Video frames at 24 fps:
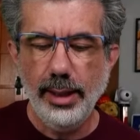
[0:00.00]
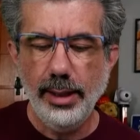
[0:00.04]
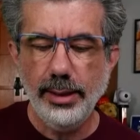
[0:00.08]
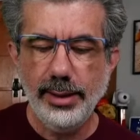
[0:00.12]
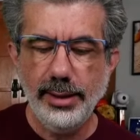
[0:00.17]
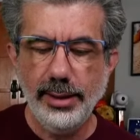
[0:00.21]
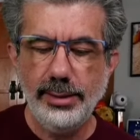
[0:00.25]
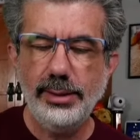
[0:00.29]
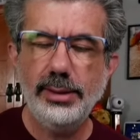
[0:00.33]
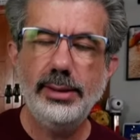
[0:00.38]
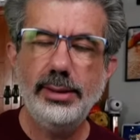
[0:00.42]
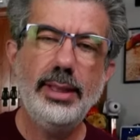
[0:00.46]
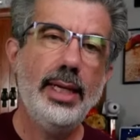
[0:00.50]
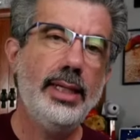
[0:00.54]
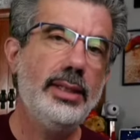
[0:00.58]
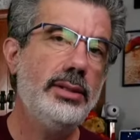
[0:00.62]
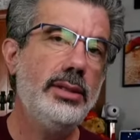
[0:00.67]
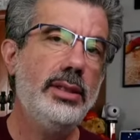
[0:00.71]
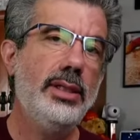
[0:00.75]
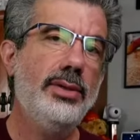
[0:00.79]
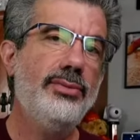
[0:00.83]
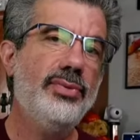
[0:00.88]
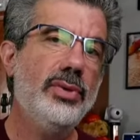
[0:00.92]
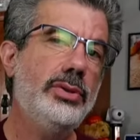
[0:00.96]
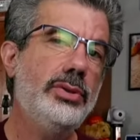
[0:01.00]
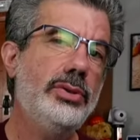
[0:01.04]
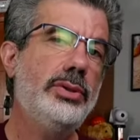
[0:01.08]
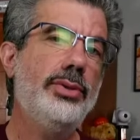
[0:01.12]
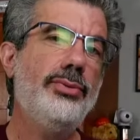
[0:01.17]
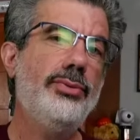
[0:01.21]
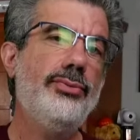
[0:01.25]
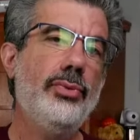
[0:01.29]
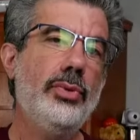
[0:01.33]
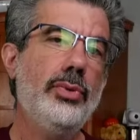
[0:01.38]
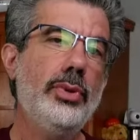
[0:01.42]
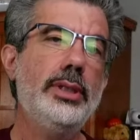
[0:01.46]
This is actually the
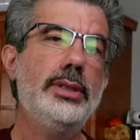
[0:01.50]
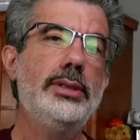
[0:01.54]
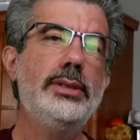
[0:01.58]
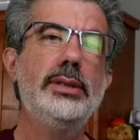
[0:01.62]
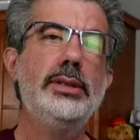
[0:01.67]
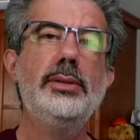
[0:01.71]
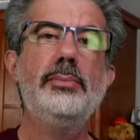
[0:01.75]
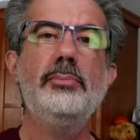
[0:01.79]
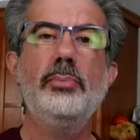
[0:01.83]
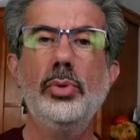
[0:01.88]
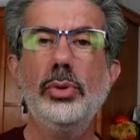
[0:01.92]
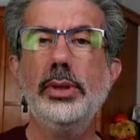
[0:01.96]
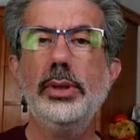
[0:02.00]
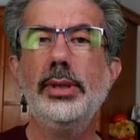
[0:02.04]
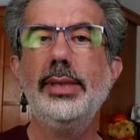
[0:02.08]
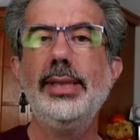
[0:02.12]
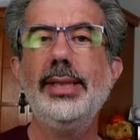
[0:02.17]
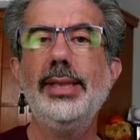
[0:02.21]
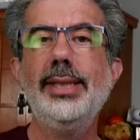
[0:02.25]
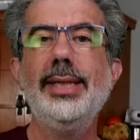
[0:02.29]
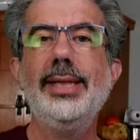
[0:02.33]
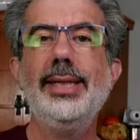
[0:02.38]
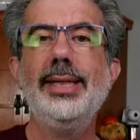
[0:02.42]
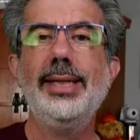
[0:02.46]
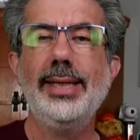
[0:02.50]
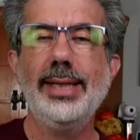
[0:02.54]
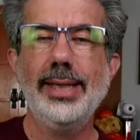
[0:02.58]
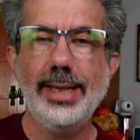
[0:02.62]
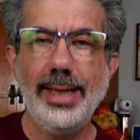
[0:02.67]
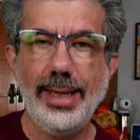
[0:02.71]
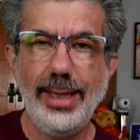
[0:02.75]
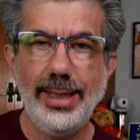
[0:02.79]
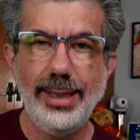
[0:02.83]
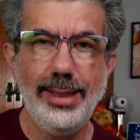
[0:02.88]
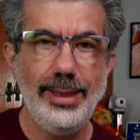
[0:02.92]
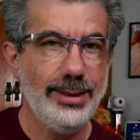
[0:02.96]
Virgin Voyages Brilliant
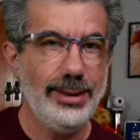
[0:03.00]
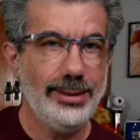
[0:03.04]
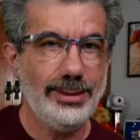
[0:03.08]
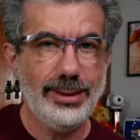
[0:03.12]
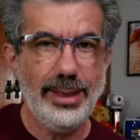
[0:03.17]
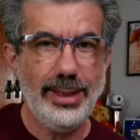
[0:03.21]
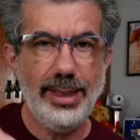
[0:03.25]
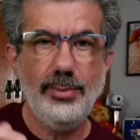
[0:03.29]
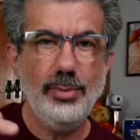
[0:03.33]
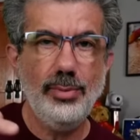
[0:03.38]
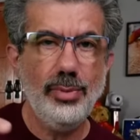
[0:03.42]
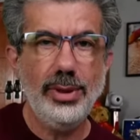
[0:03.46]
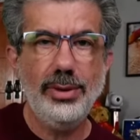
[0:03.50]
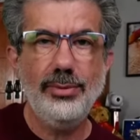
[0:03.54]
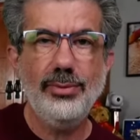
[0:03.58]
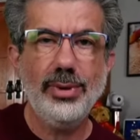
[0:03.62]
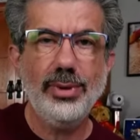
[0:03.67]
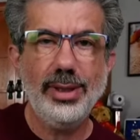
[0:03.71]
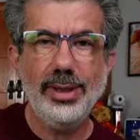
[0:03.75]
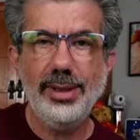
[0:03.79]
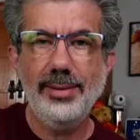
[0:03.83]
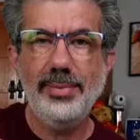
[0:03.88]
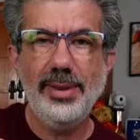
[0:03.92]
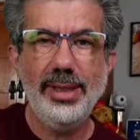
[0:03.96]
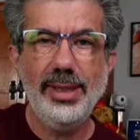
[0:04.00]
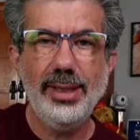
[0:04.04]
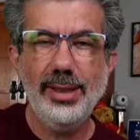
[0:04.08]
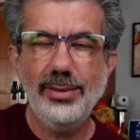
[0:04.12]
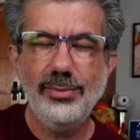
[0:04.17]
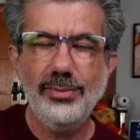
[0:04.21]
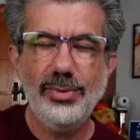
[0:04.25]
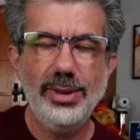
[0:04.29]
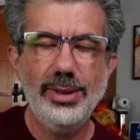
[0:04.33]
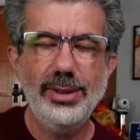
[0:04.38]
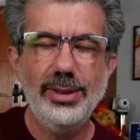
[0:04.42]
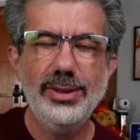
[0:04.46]
Lady, the same one we're going to be
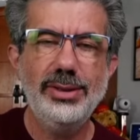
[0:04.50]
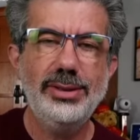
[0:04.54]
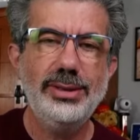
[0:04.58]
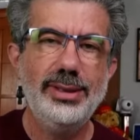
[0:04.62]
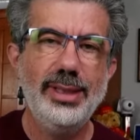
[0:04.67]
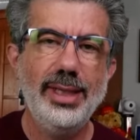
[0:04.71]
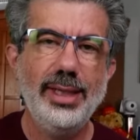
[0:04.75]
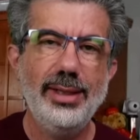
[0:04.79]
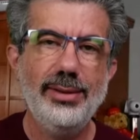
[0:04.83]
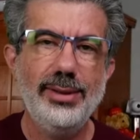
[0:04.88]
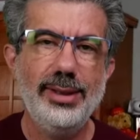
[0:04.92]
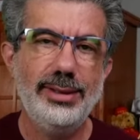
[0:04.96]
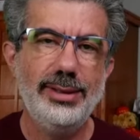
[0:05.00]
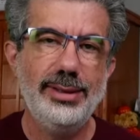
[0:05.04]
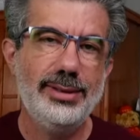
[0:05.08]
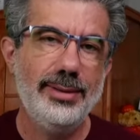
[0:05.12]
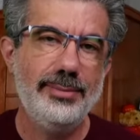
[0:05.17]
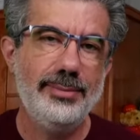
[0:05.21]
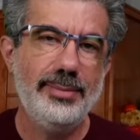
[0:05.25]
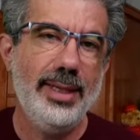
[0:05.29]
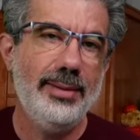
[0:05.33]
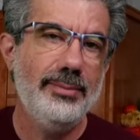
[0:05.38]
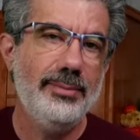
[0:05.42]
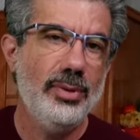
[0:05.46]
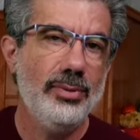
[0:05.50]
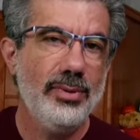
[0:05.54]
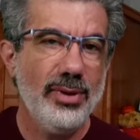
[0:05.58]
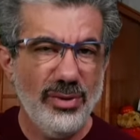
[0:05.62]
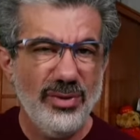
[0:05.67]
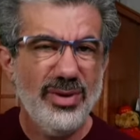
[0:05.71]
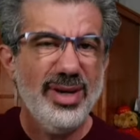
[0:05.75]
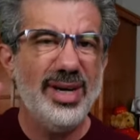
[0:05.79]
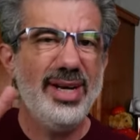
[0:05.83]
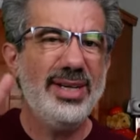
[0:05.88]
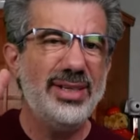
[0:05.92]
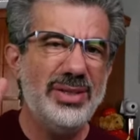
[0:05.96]
on with Nurse Tara in September. We're
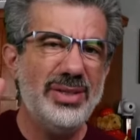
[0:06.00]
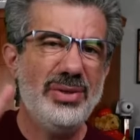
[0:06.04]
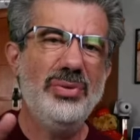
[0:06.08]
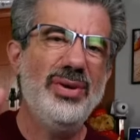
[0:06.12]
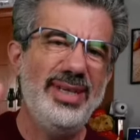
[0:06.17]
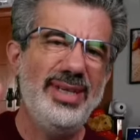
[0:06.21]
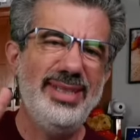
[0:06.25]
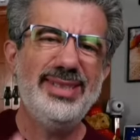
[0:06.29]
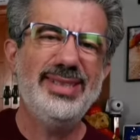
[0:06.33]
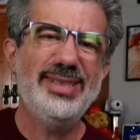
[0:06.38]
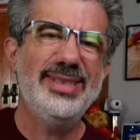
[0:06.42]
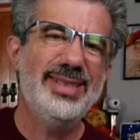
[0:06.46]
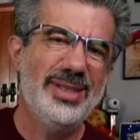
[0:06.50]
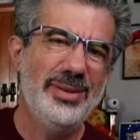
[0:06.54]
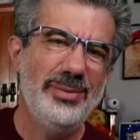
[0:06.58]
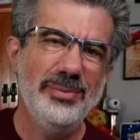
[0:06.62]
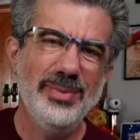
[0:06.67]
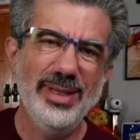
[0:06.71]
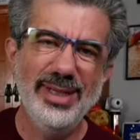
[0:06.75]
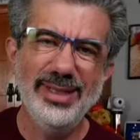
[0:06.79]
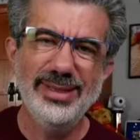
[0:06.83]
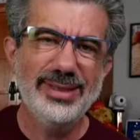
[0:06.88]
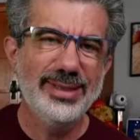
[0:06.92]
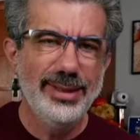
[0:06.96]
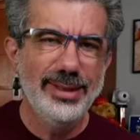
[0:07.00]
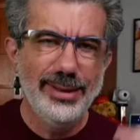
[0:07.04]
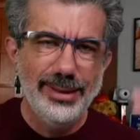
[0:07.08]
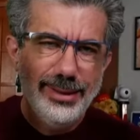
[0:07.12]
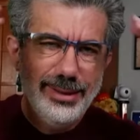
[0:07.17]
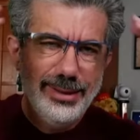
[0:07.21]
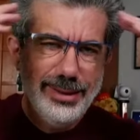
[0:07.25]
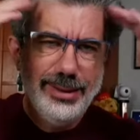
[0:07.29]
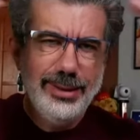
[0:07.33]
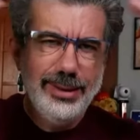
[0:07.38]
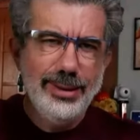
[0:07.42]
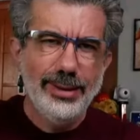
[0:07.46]
going on it twice in 2 months.
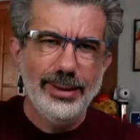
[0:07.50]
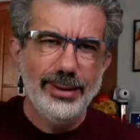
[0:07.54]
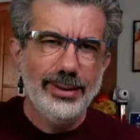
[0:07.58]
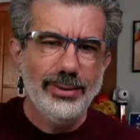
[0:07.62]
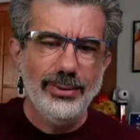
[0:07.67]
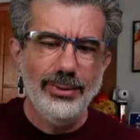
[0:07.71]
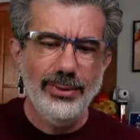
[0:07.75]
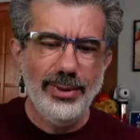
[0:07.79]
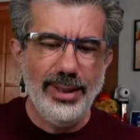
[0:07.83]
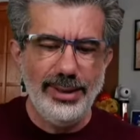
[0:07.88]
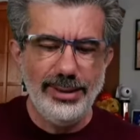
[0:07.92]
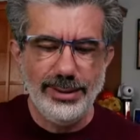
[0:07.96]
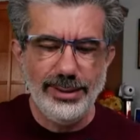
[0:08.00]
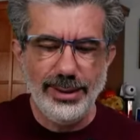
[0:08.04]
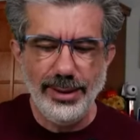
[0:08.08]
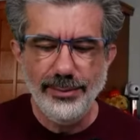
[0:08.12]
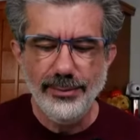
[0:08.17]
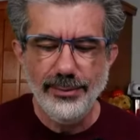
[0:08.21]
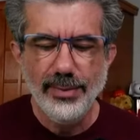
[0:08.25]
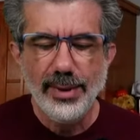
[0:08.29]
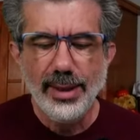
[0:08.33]
Crazy.